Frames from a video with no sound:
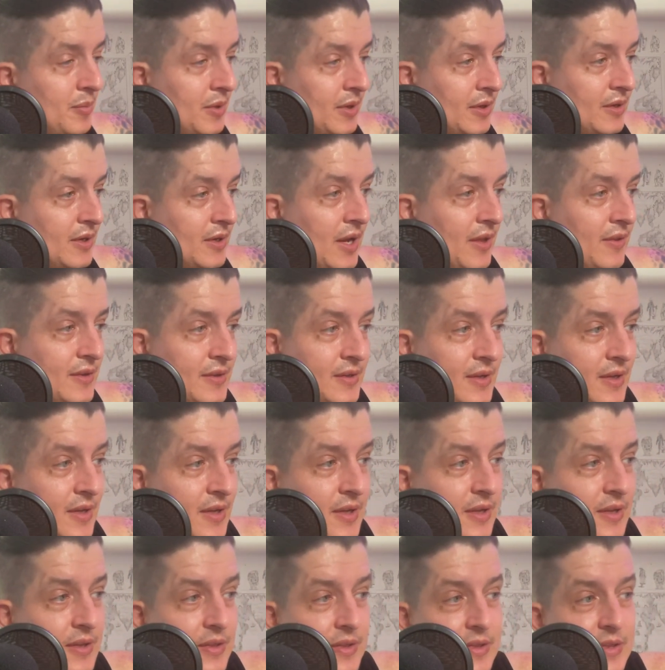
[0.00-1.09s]
But
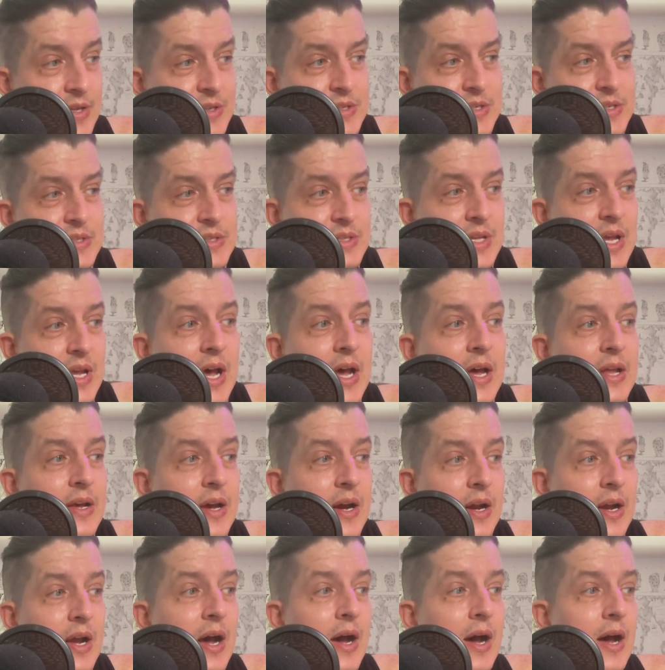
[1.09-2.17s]
this is not
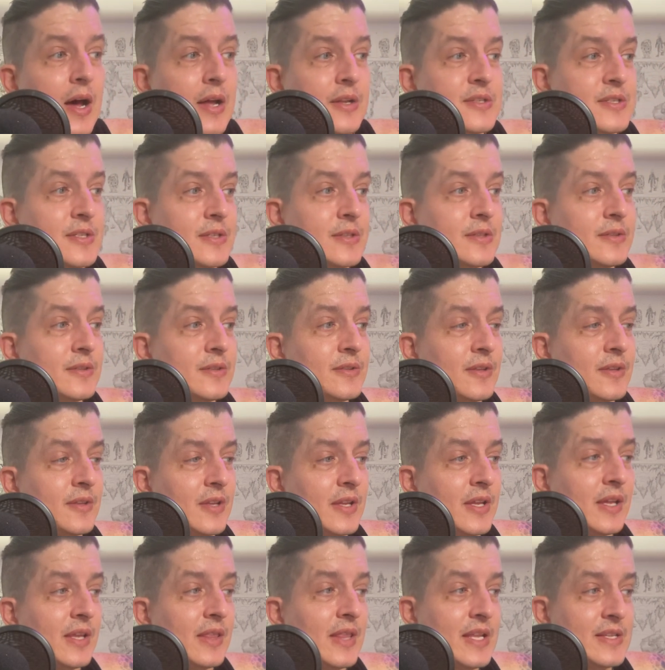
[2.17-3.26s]
a constant
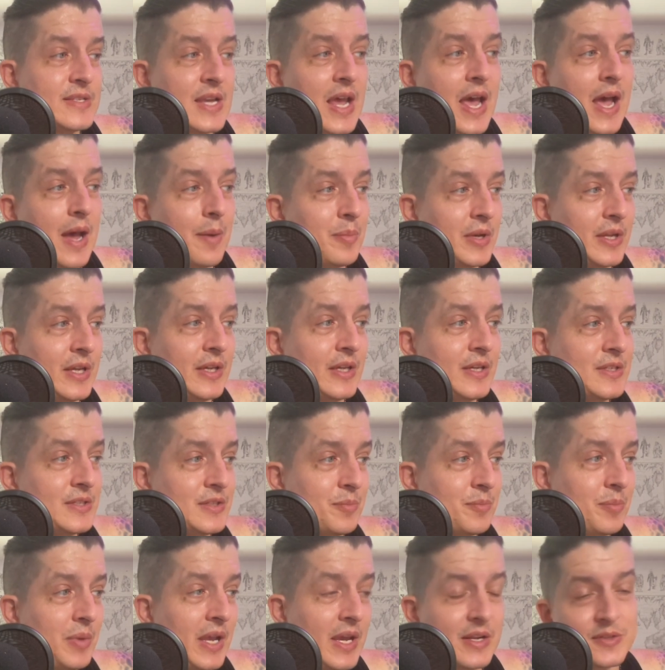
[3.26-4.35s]
thing that's happening in
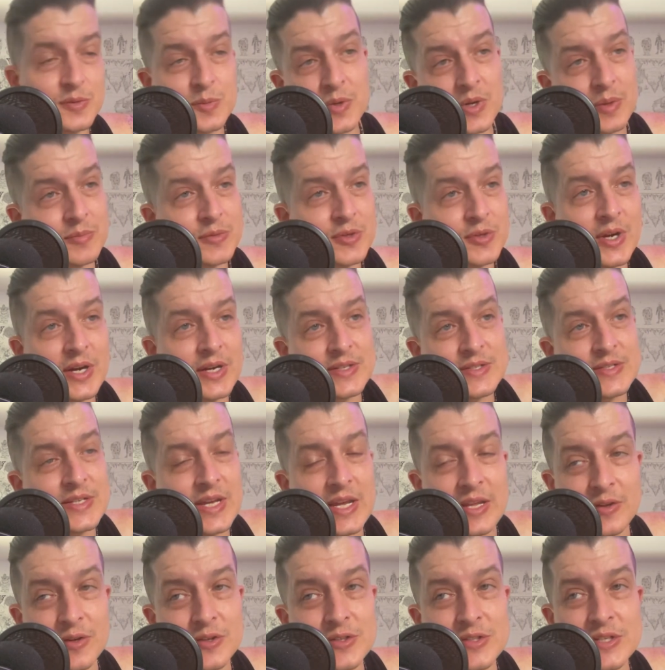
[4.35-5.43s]
Japan, is what I'm trying to
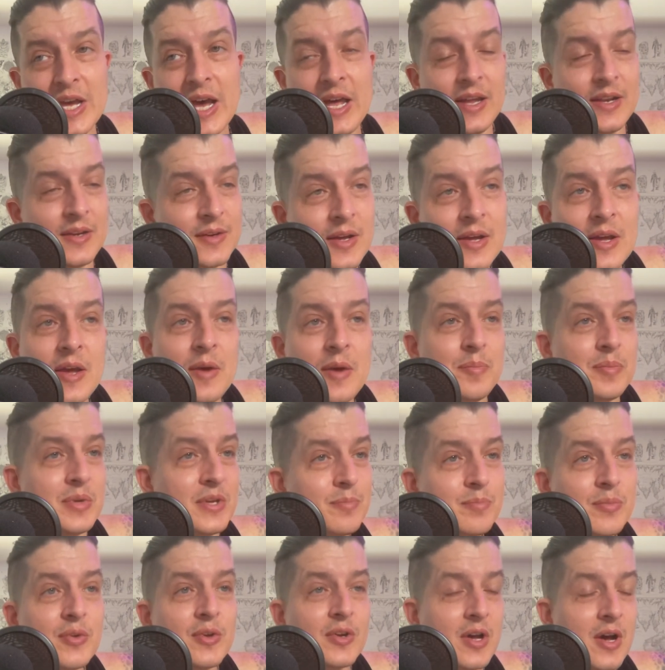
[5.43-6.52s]
say. There's not
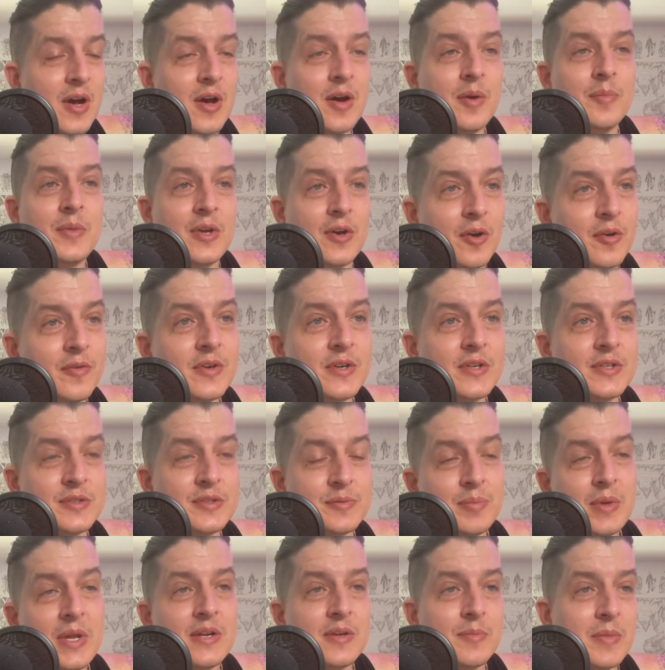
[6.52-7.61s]
people coming over to
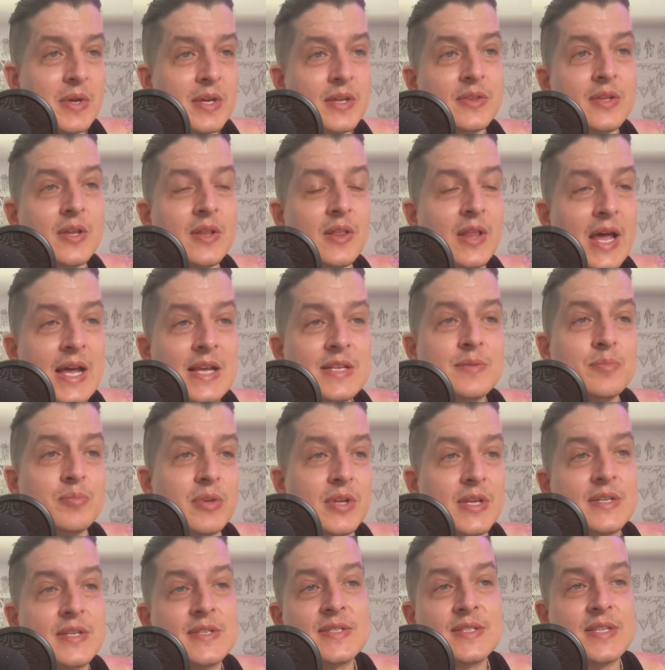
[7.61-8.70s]
Japan to make it the last
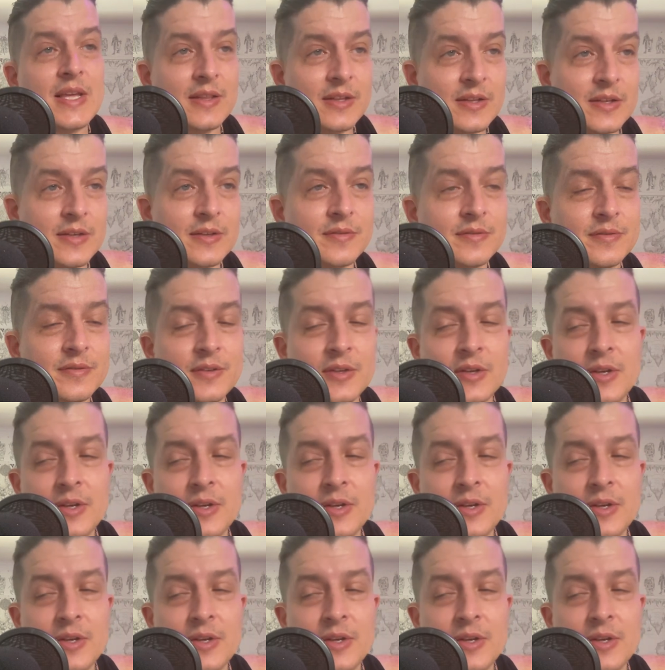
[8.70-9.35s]
place they live.